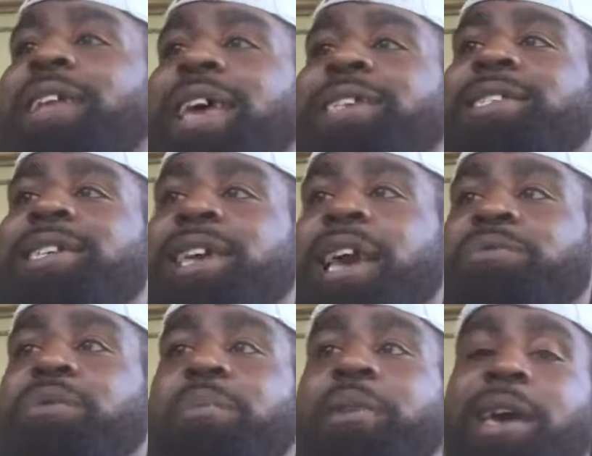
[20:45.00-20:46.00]
their last 10
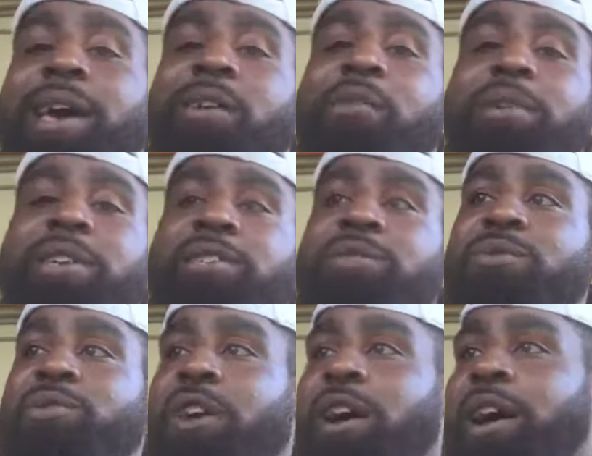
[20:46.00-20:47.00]
games when playing at home against
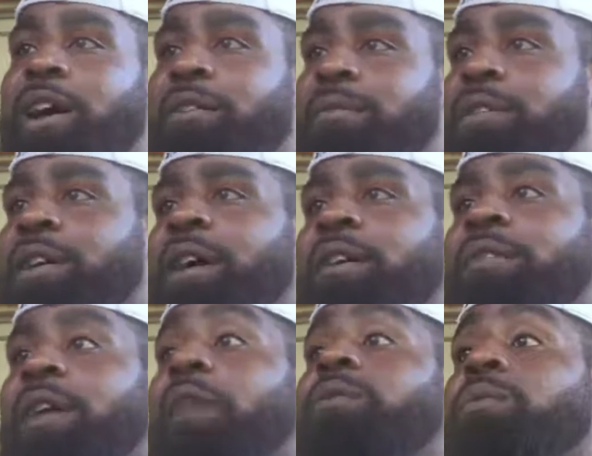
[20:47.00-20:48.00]
Utah. However,
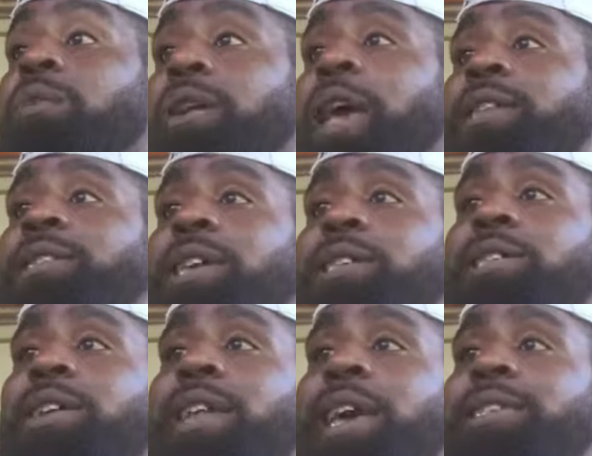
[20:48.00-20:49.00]
5-1 ATS
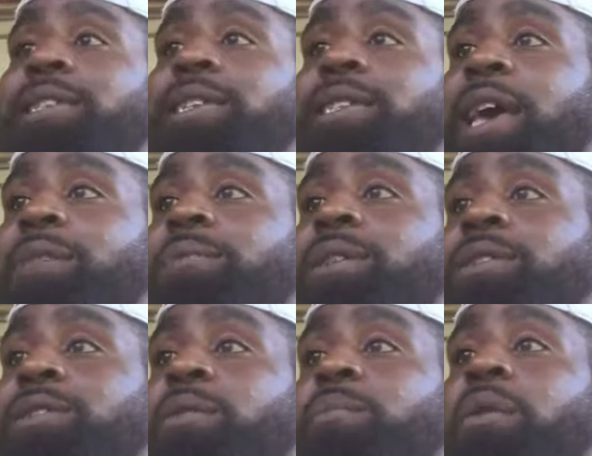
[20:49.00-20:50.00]
in their last 6 games
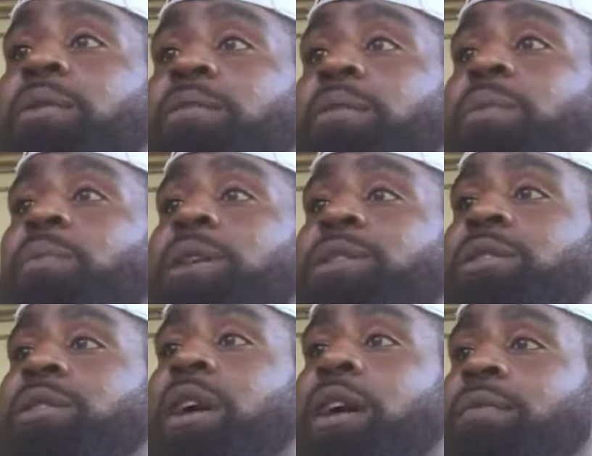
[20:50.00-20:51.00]
against an opponent from the
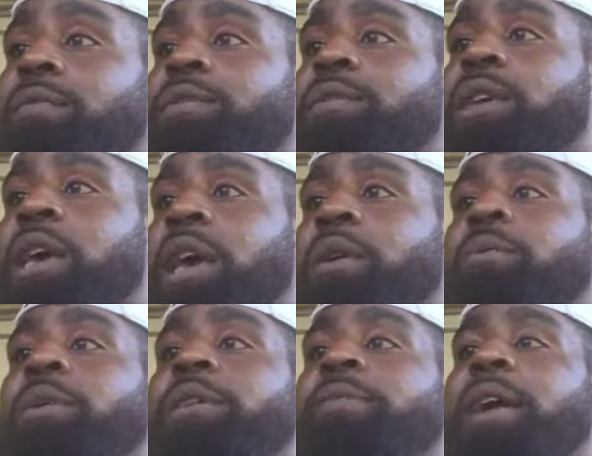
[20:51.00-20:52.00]
Western Conference, and
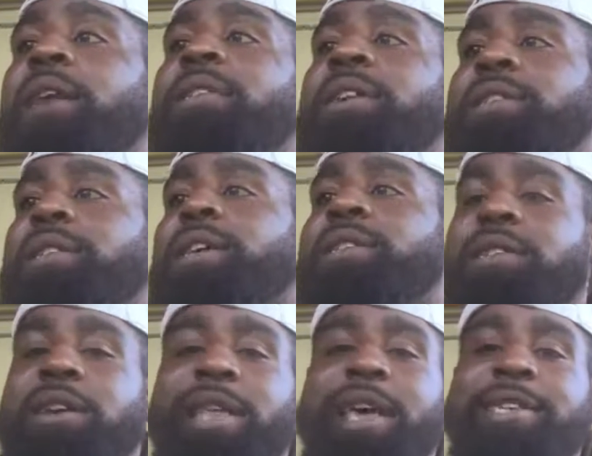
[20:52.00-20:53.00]
1-5 ATS
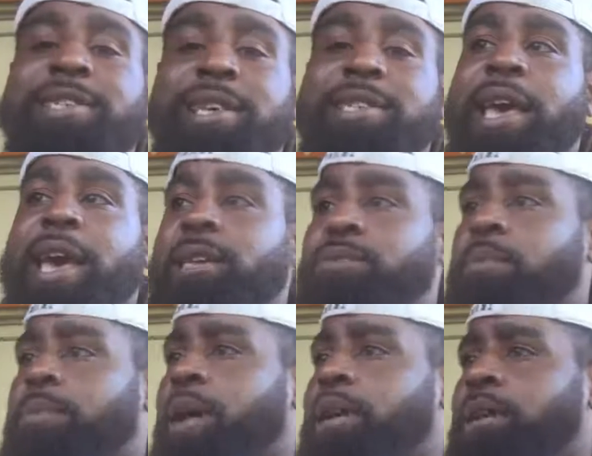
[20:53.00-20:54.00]
in their last 6 games when
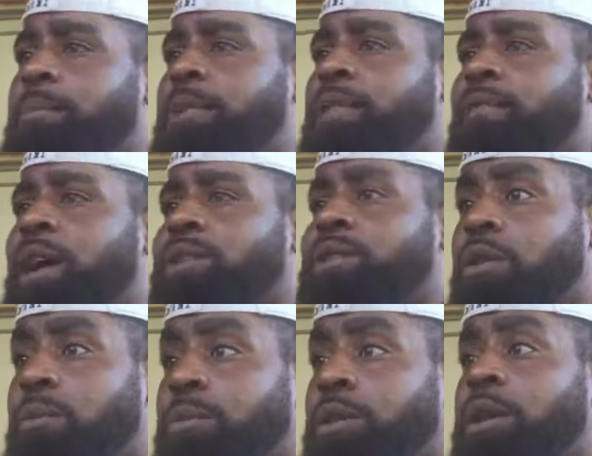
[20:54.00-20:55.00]
played in the month of
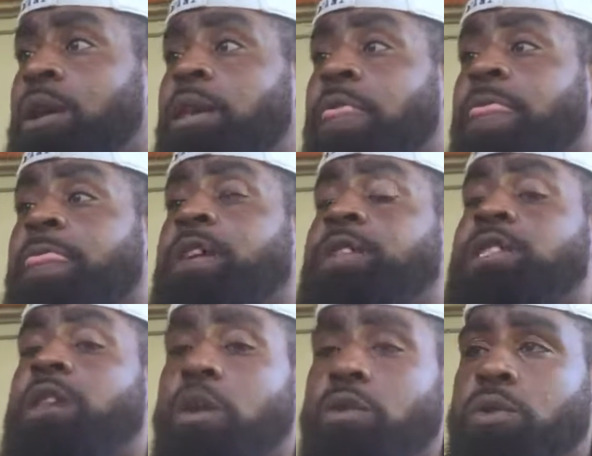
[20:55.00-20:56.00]
October. The
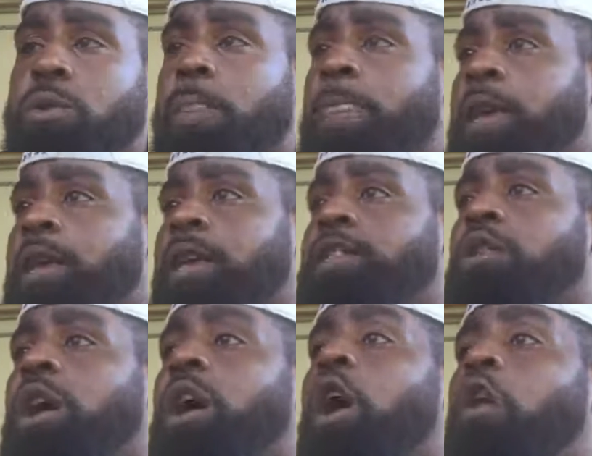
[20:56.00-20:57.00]
total has
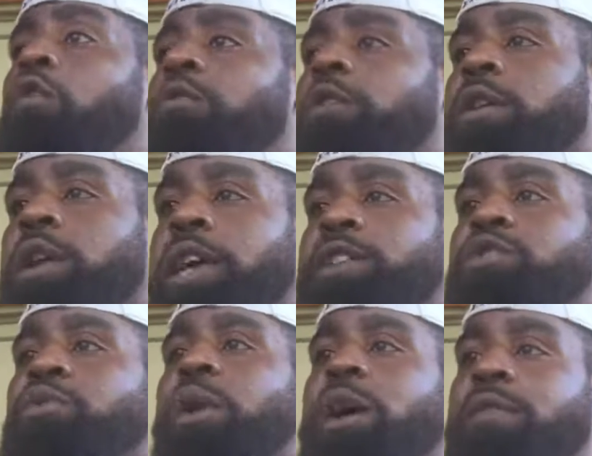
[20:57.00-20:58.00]
gone over in
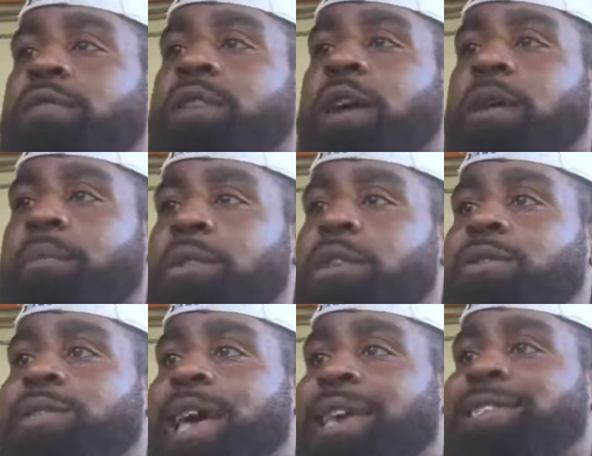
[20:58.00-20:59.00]
12 of
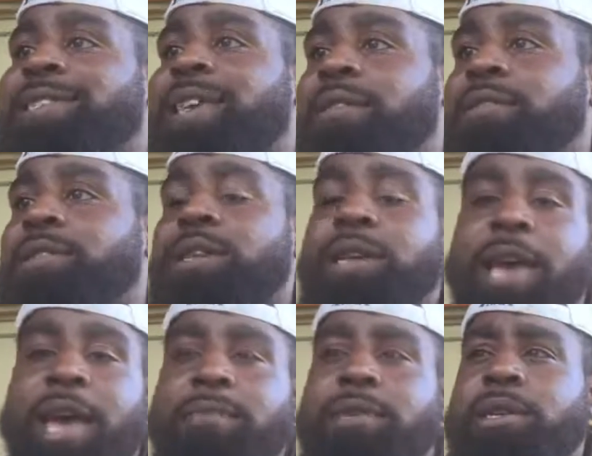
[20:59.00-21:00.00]
Sacramento's last 17
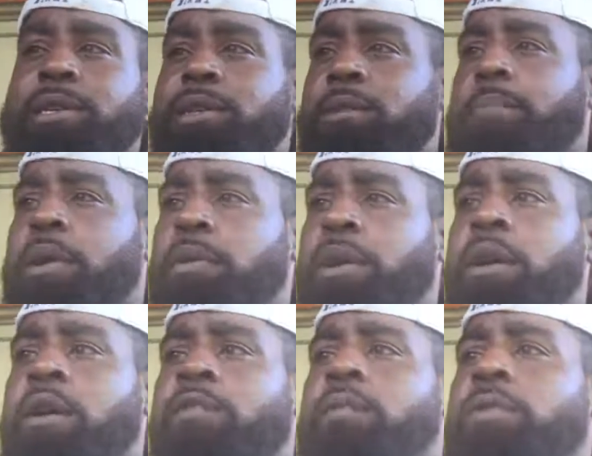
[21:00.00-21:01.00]
games against an opponent
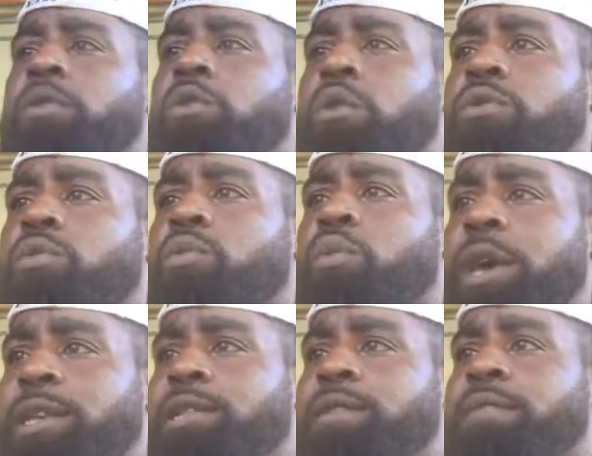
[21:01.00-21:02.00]
from the
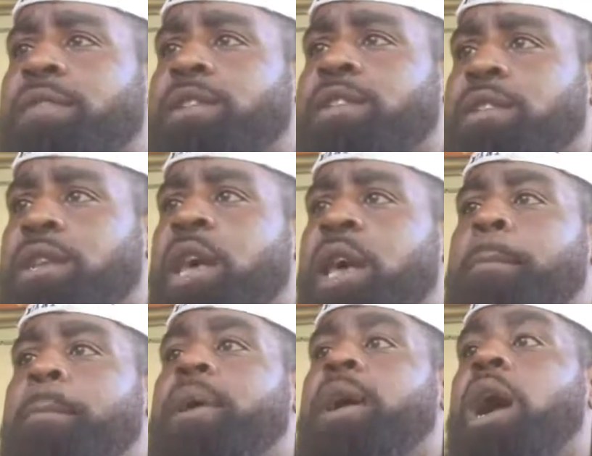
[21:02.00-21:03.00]
Northwest Division,
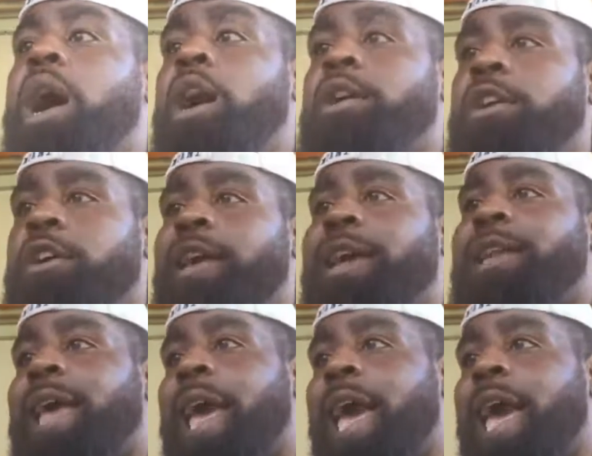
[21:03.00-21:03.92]
but under in